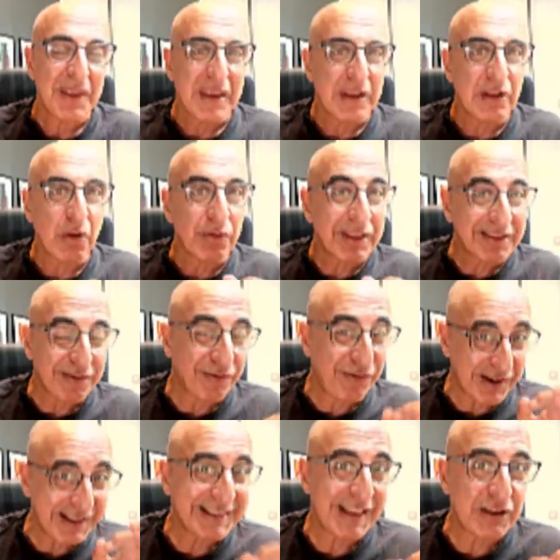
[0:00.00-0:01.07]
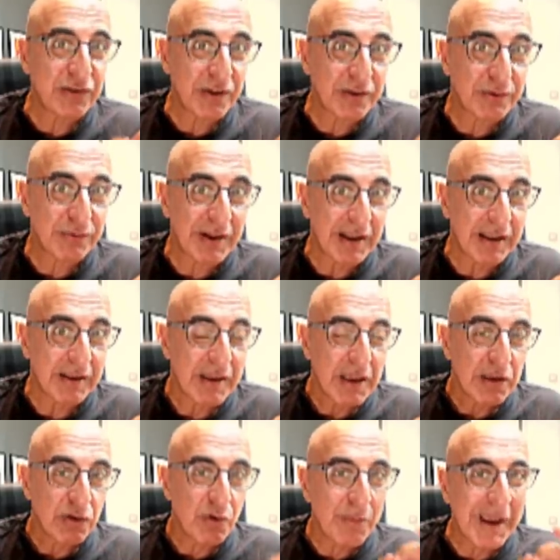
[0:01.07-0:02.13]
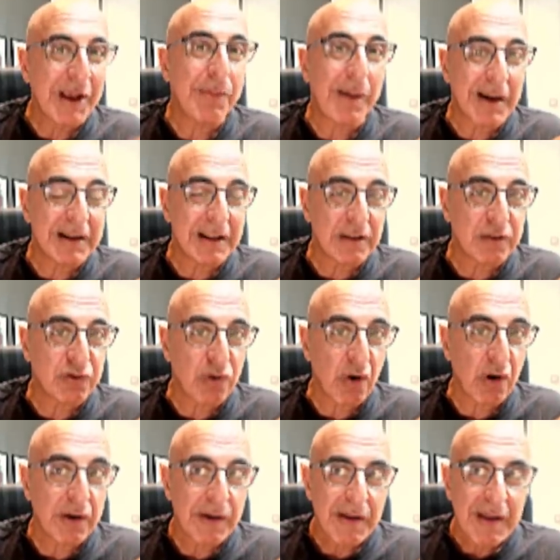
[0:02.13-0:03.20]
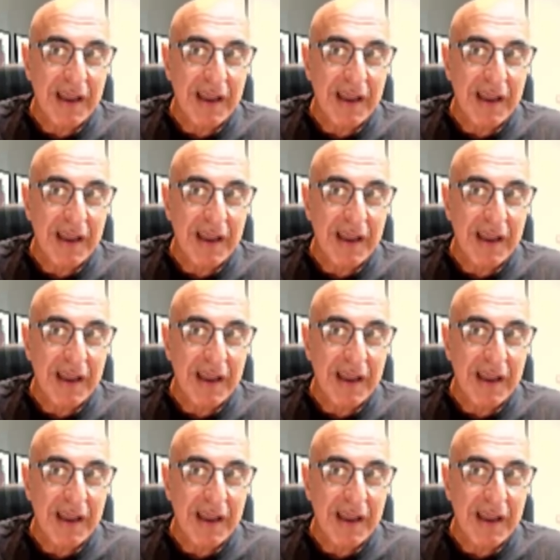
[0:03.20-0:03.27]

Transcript: You know, that's a very dangerous feeling. You make money in a stock